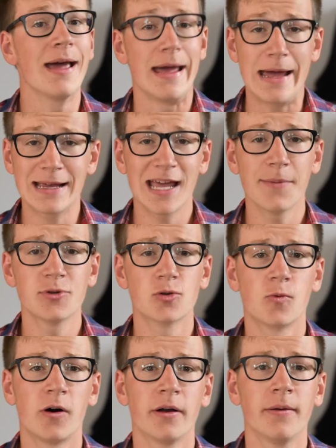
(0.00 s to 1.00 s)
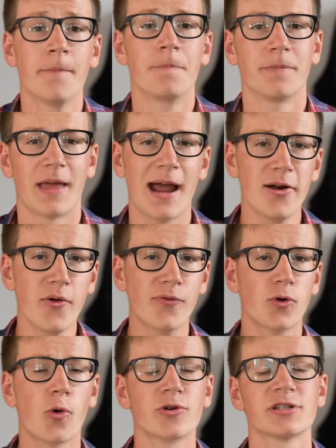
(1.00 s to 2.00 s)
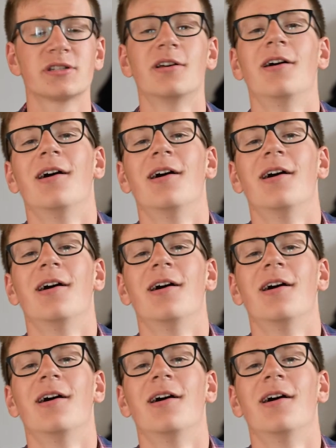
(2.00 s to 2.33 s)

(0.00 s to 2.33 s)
and Capture One, and of course,